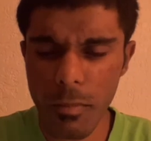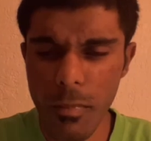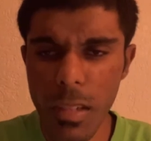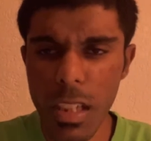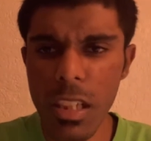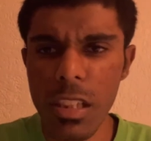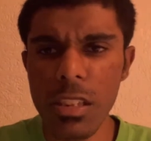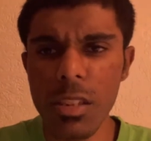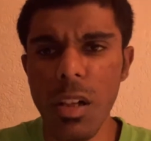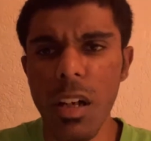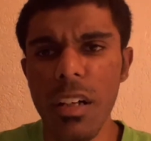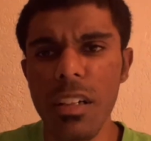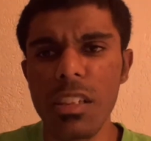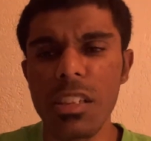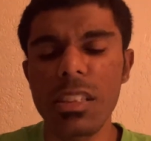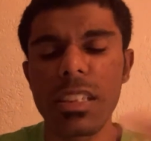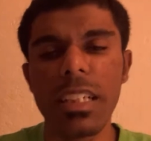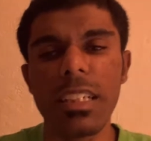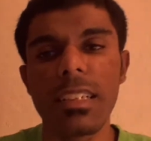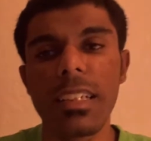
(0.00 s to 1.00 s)
So I
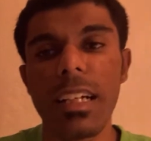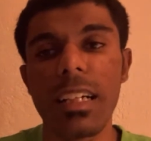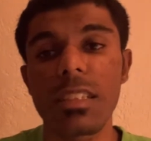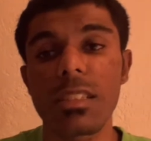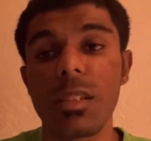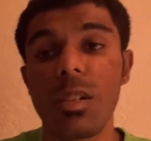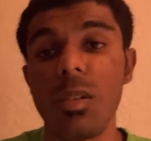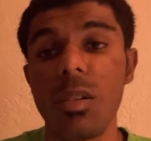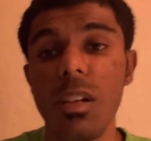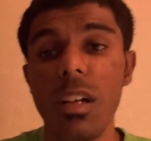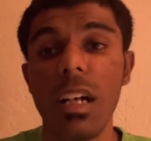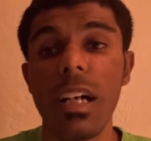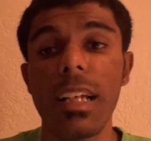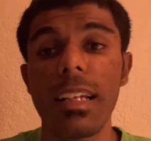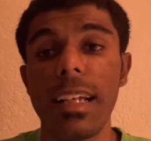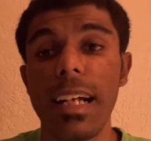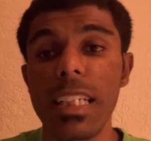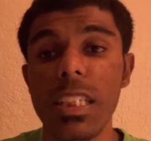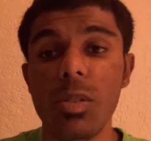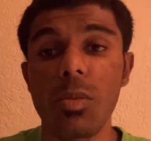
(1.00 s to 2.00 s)
understand that. So
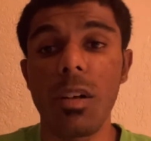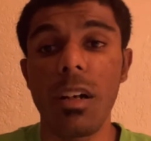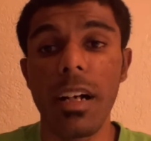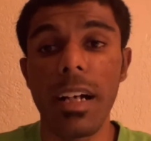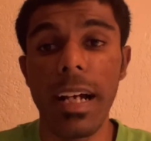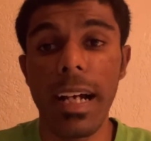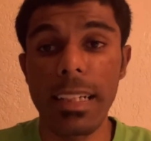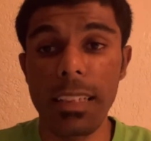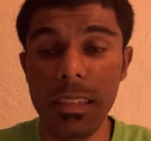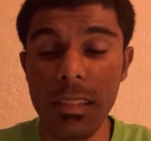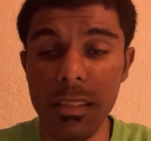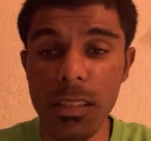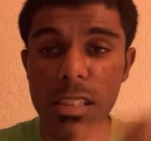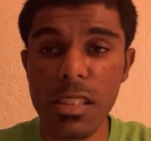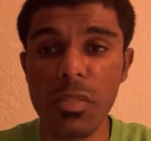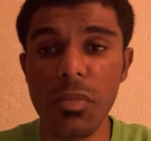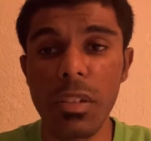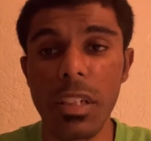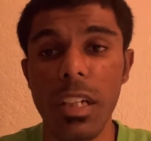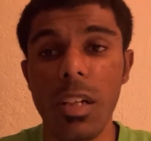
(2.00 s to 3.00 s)
that's why I did
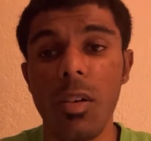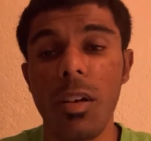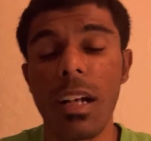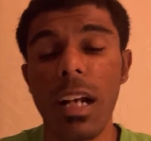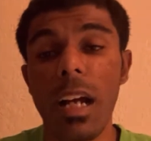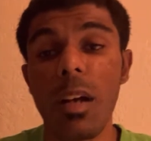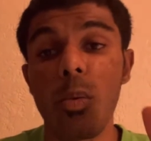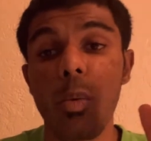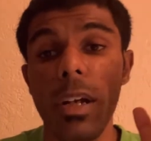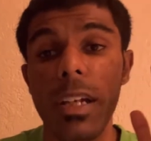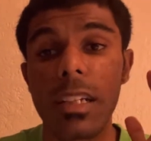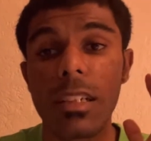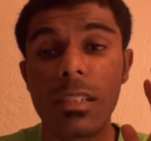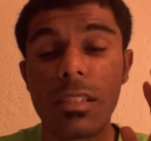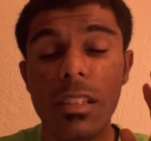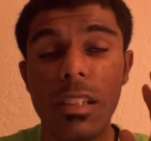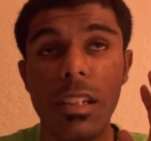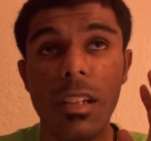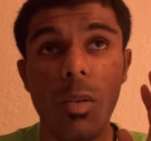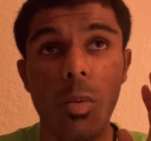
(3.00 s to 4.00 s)
this video, and I
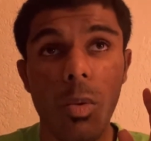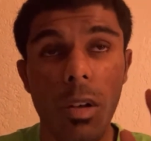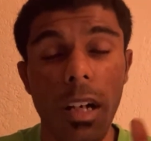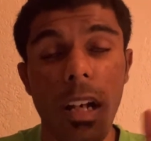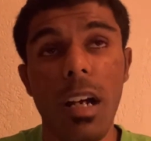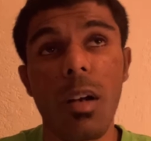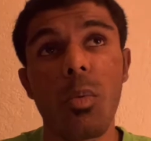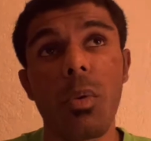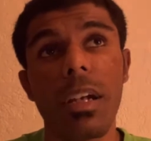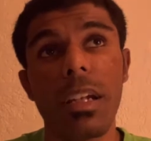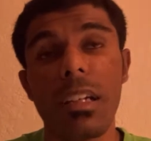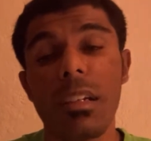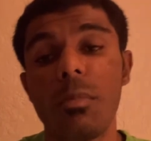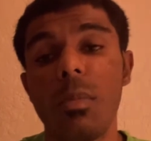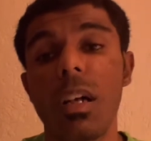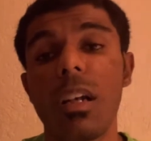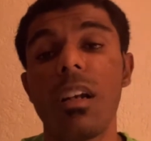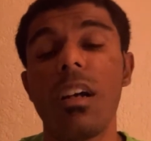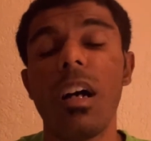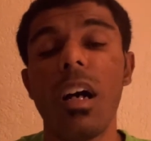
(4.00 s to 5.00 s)
waited. Well, not waited,
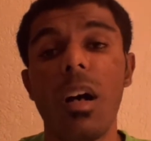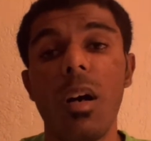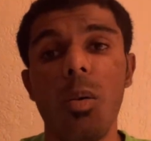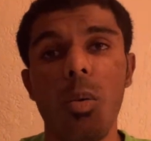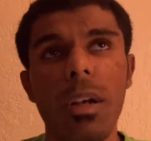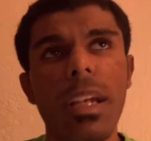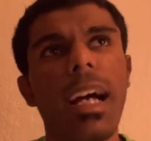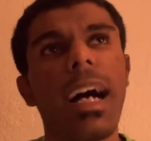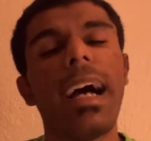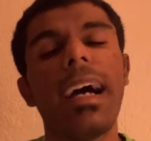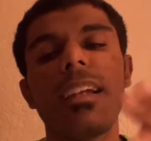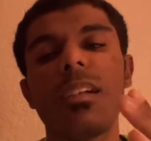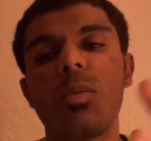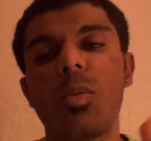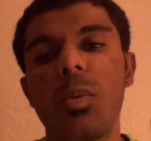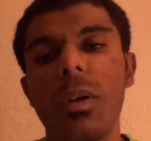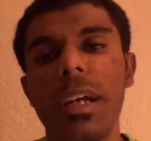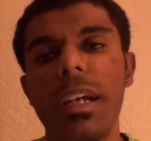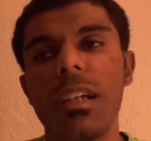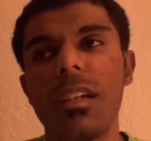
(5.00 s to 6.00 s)
but well, yeah, I had to
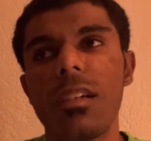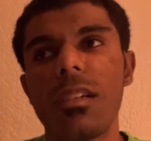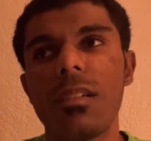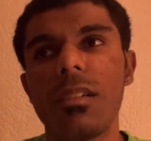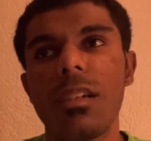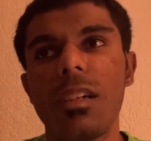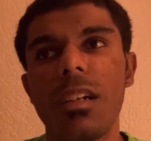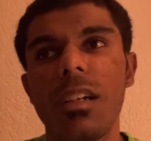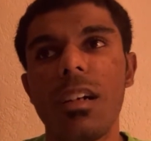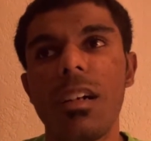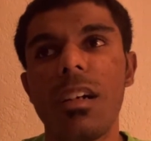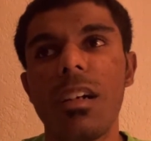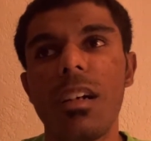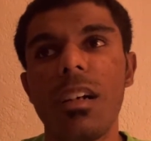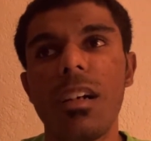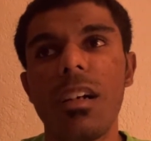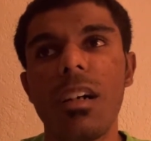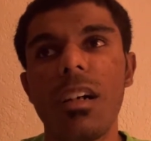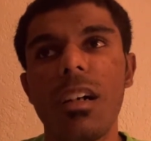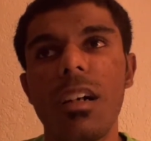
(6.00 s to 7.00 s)
wait.
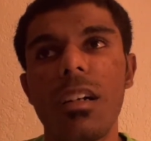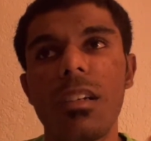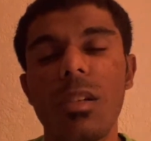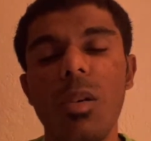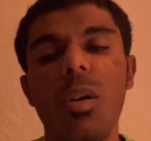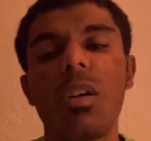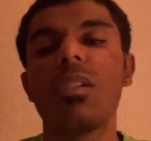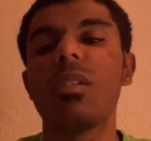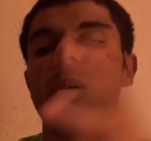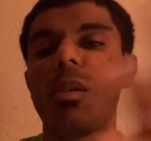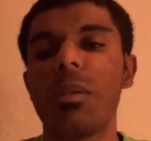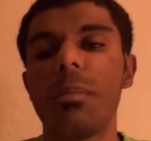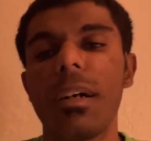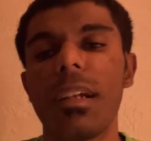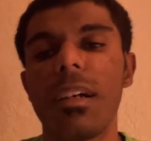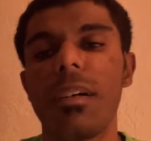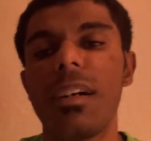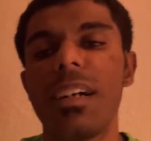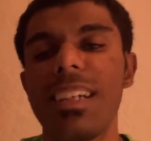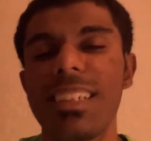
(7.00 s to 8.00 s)
Don't worry
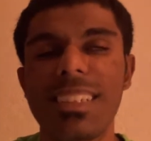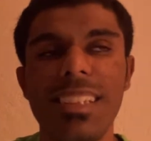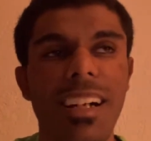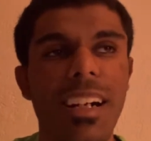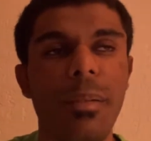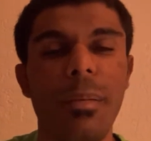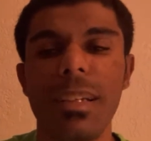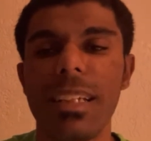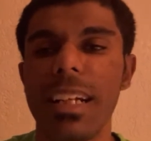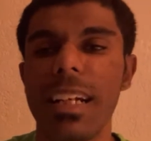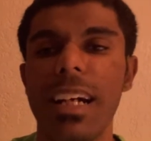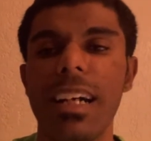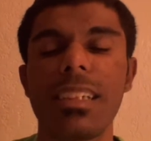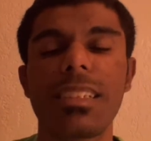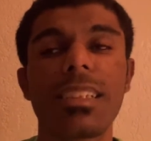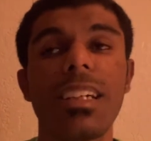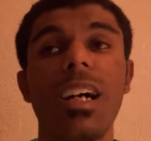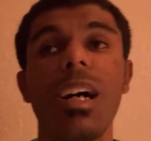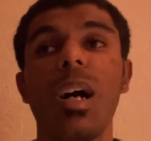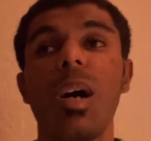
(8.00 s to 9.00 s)
about it. Sorry about that,
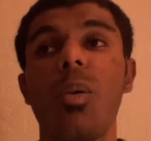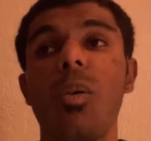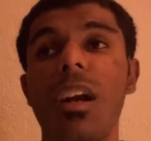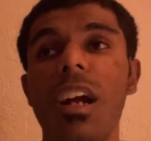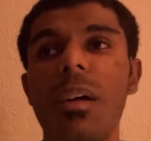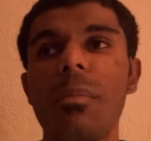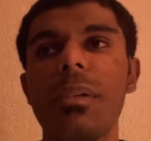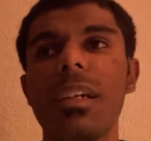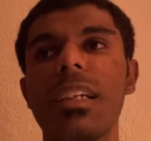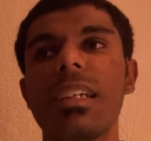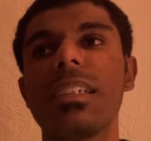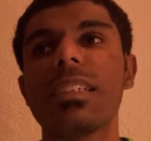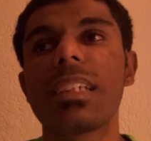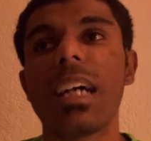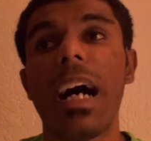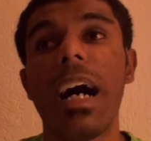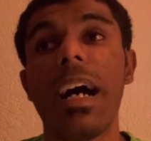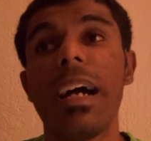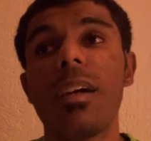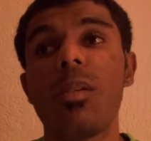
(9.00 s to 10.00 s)
guys. What I mean is
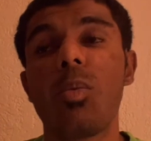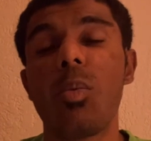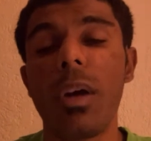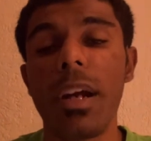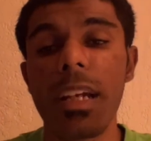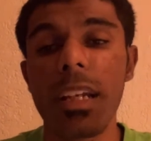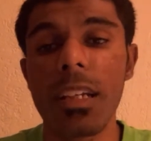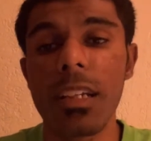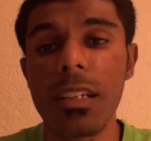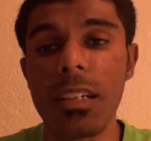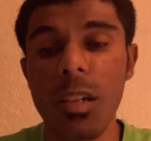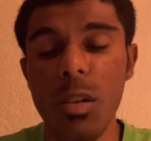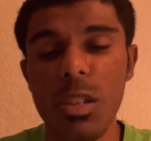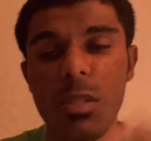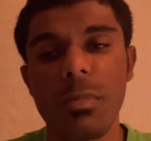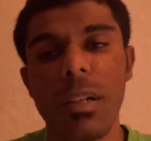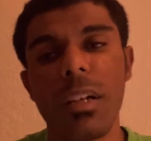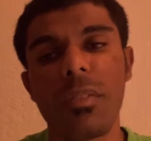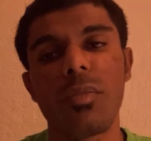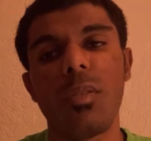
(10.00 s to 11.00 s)
I waited. It was
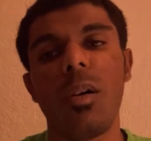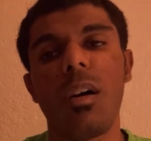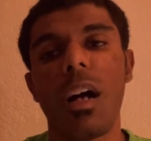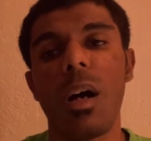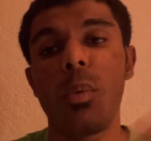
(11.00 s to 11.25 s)
my fault.